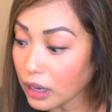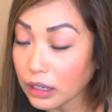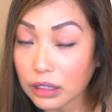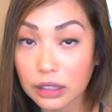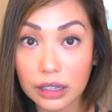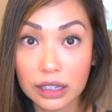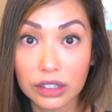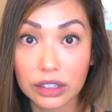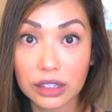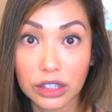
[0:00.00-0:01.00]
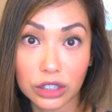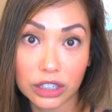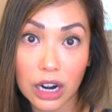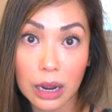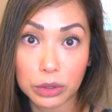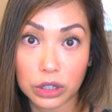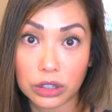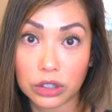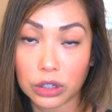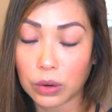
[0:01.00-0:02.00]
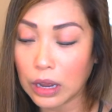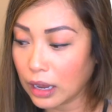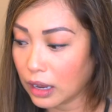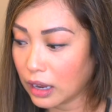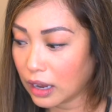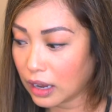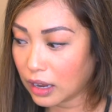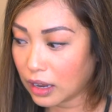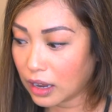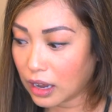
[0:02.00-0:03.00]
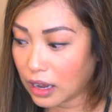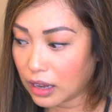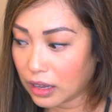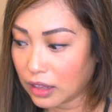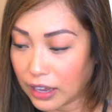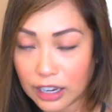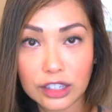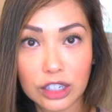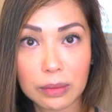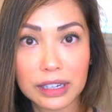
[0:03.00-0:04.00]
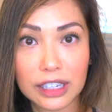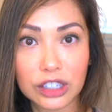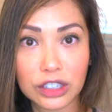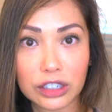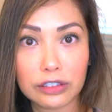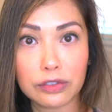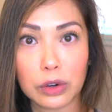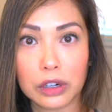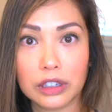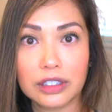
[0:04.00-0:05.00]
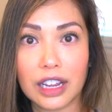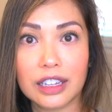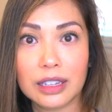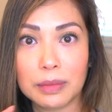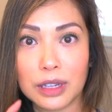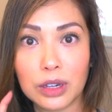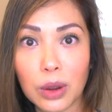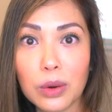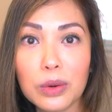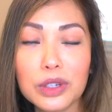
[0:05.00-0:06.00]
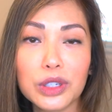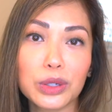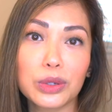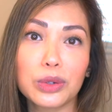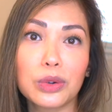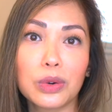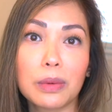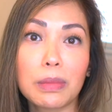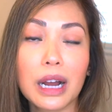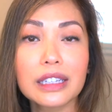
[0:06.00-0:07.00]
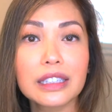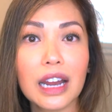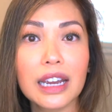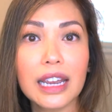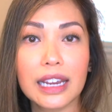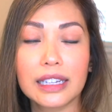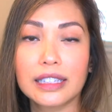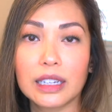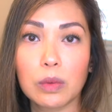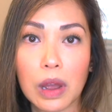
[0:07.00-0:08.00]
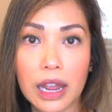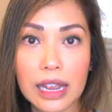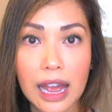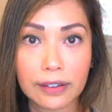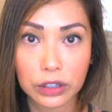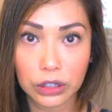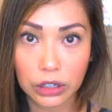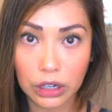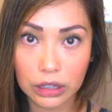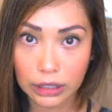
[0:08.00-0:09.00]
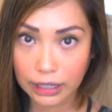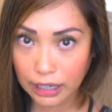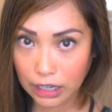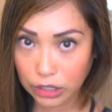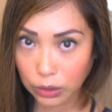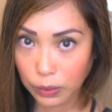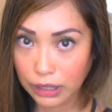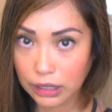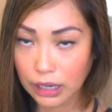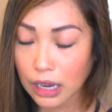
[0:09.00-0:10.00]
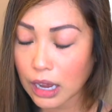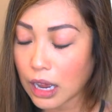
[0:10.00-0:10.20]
it's a good option. So thanks to my sister for telling me no to box dye. I can see why after looking into it.